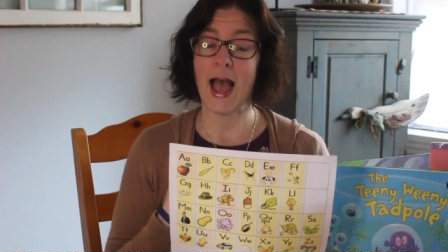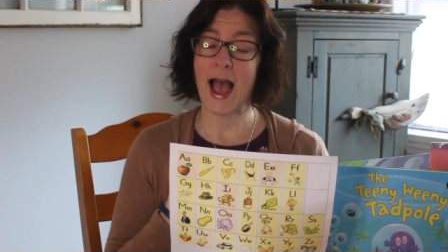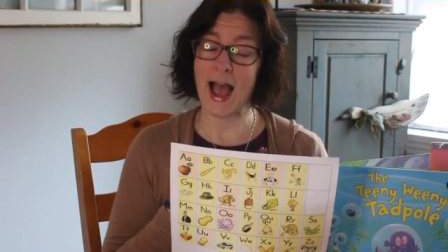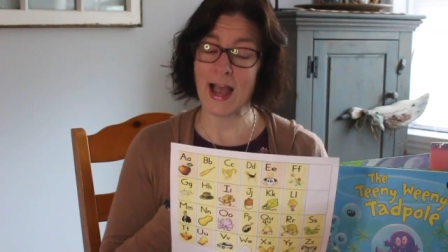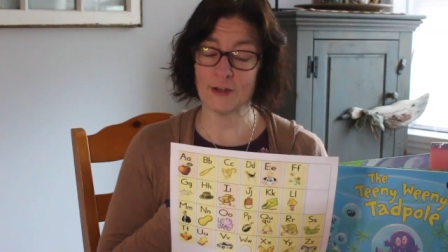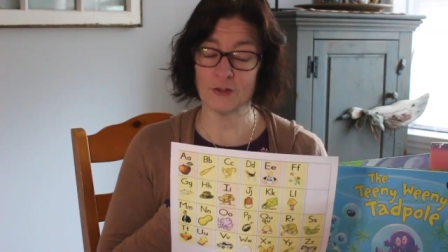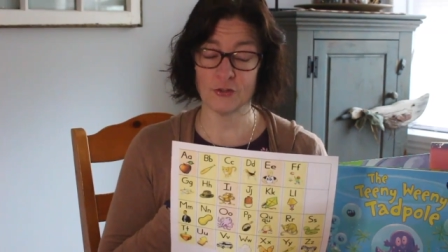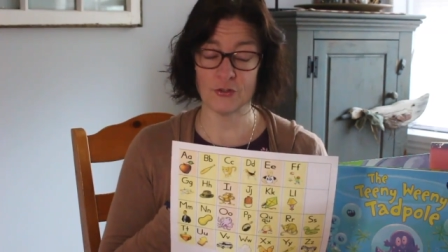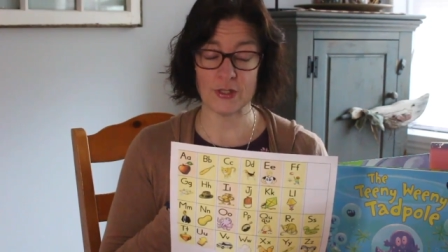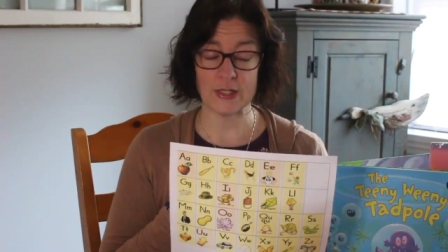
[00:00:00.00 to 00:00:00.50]

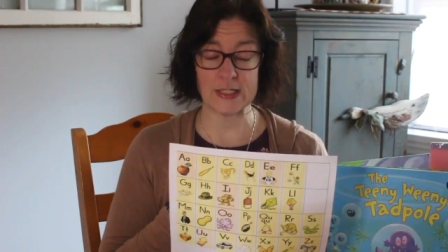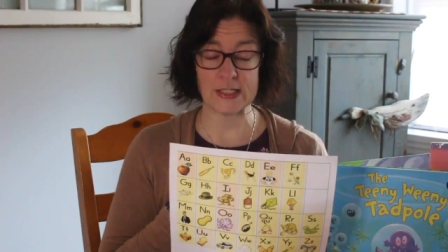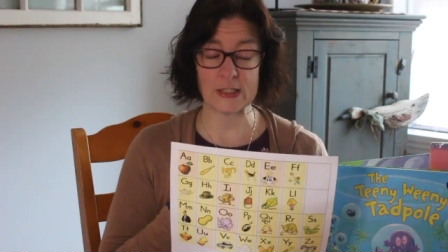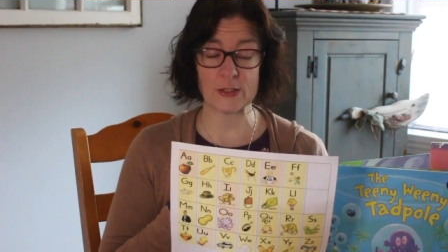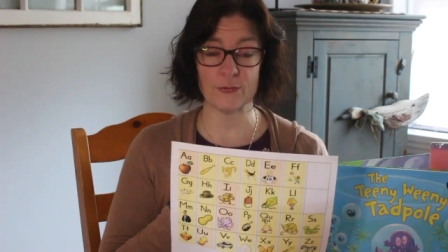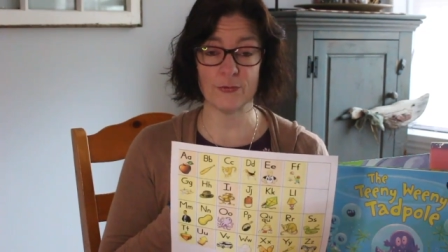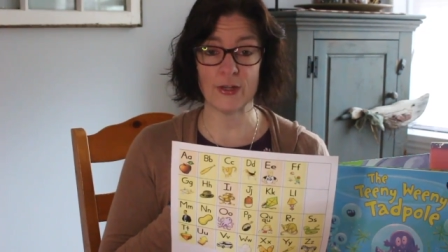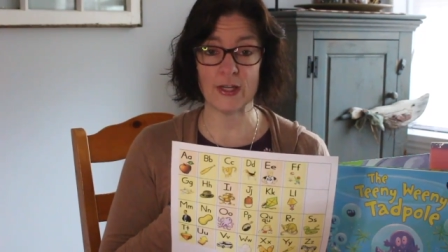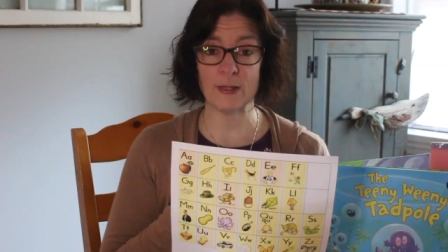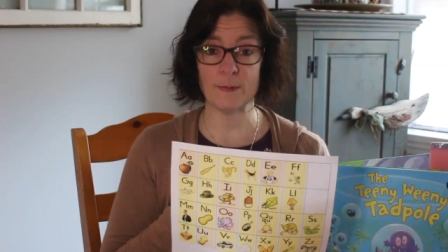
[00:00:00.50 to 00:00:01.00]
Actually,
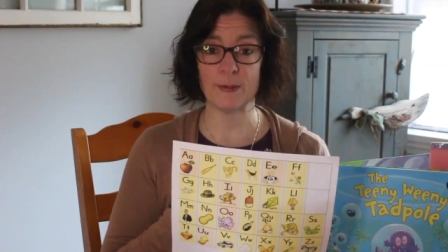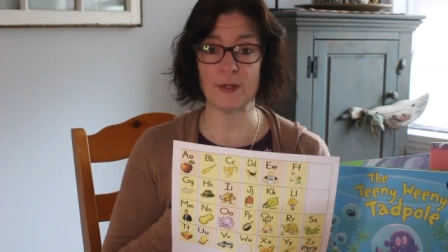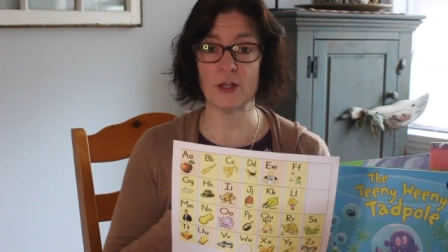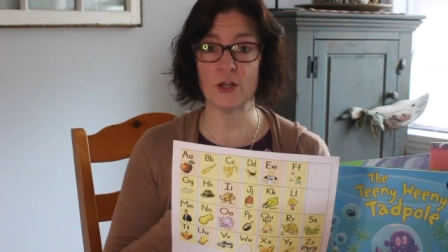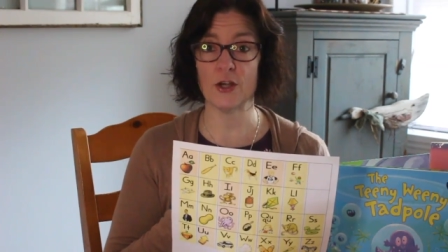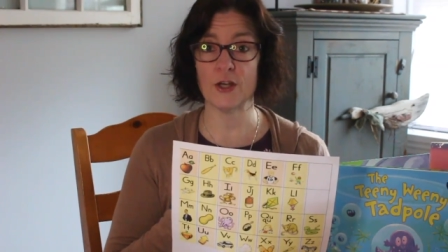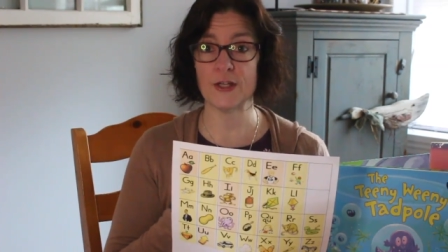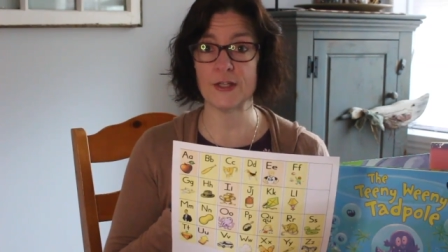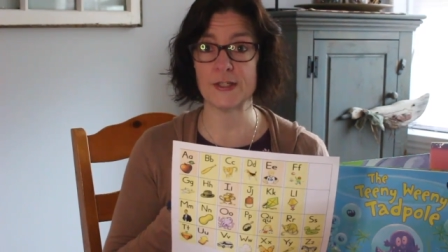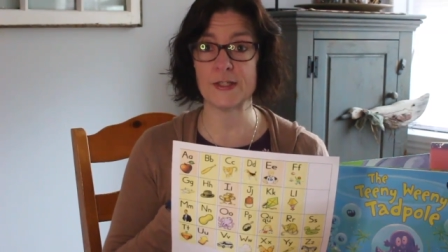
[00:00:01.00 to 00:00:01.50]
it's funny
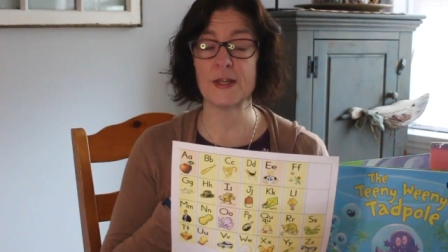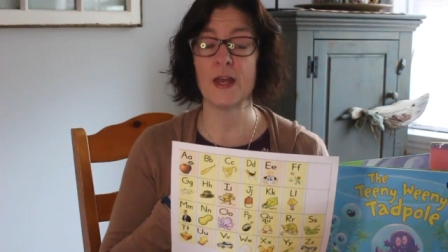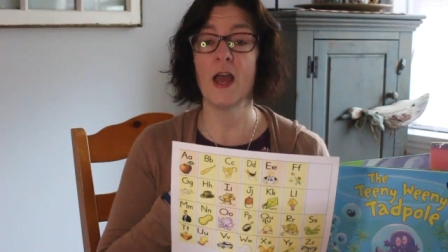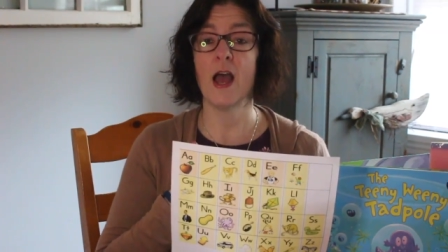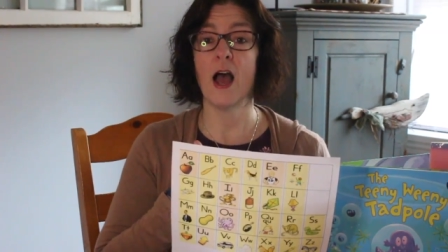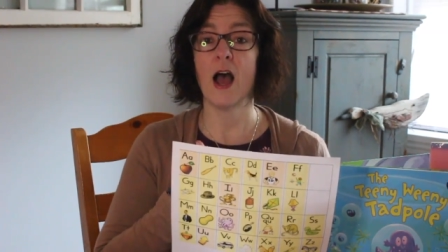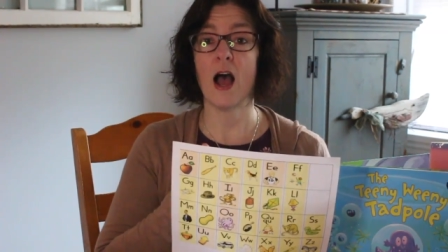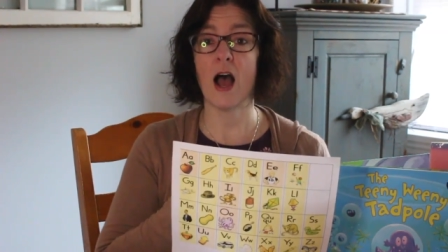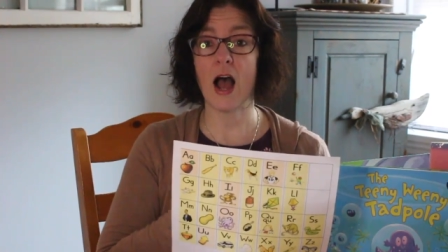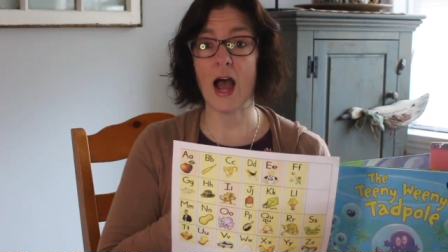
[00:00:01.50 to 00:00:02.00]
because
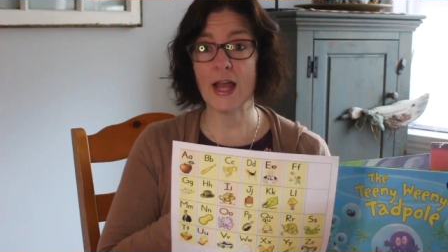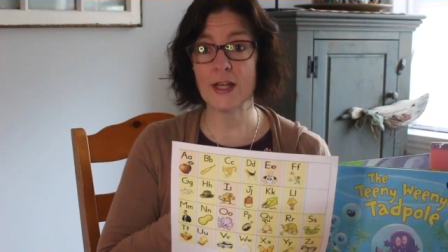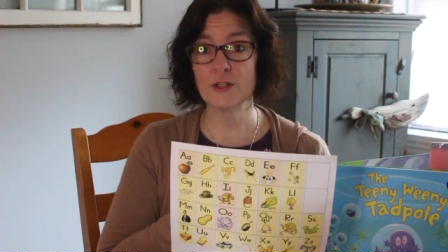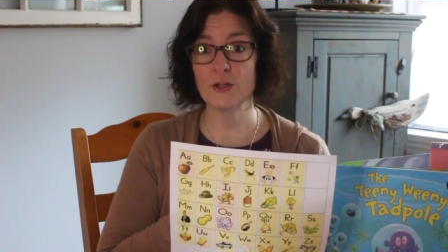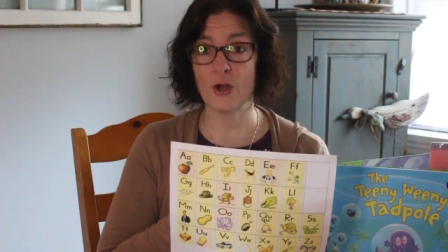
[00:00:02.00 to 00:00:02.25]
I